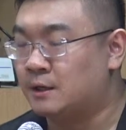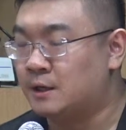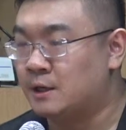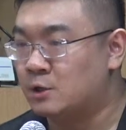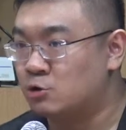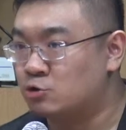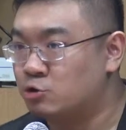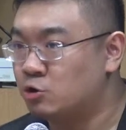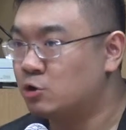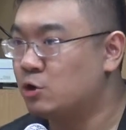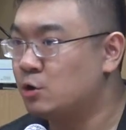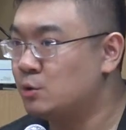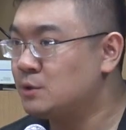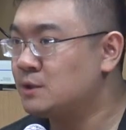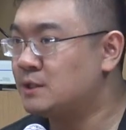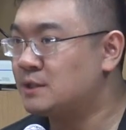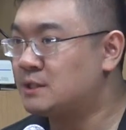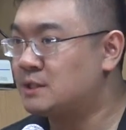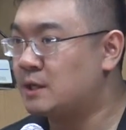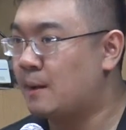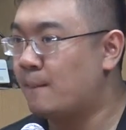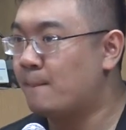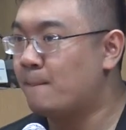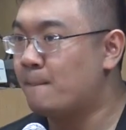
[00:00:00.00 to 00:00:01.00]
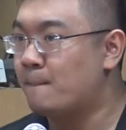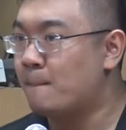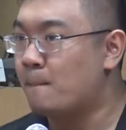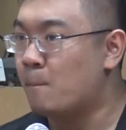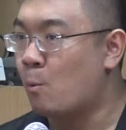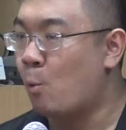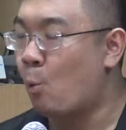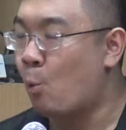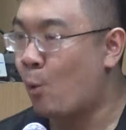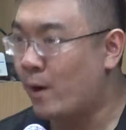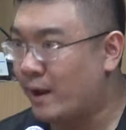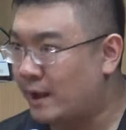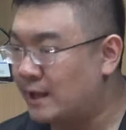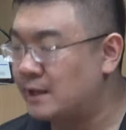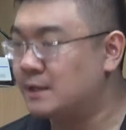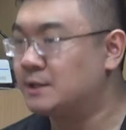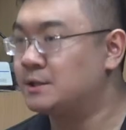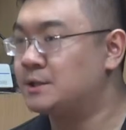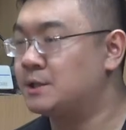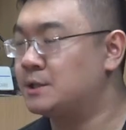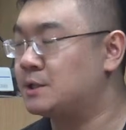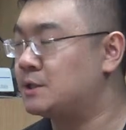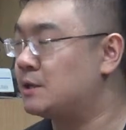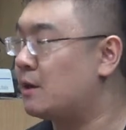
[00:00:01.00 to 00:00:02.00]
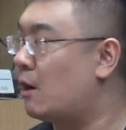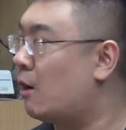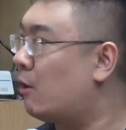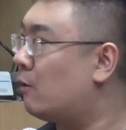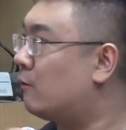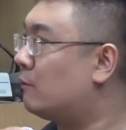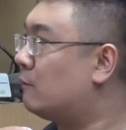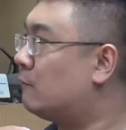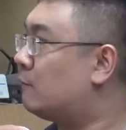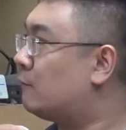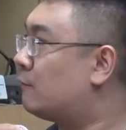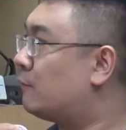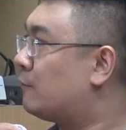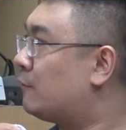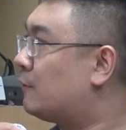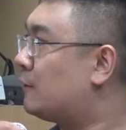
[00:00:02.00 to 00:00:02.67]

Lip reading: introduce some ways of